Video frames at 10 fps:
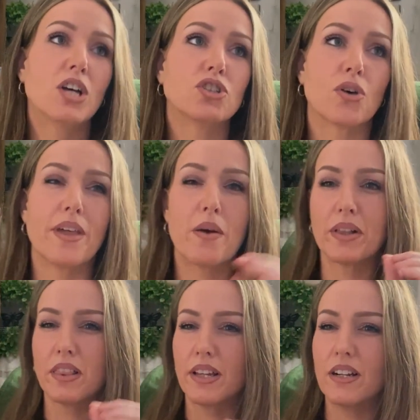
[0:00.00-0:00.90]
So they
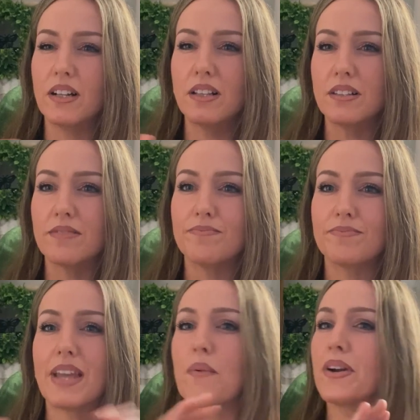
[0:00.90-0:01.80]

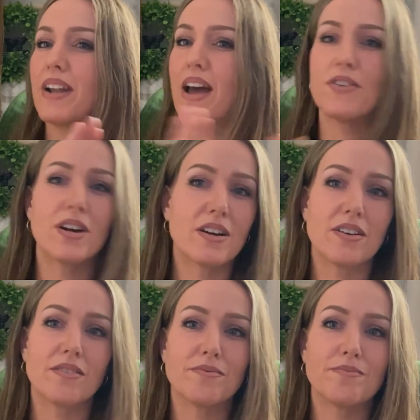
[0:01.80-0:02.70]
were
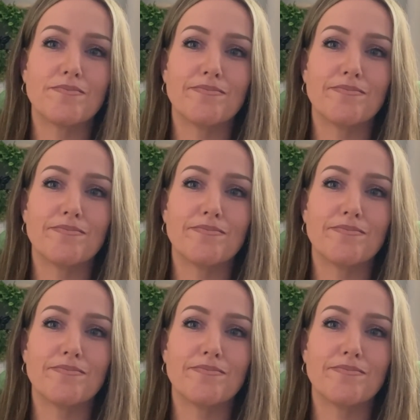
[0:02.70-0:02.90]
never.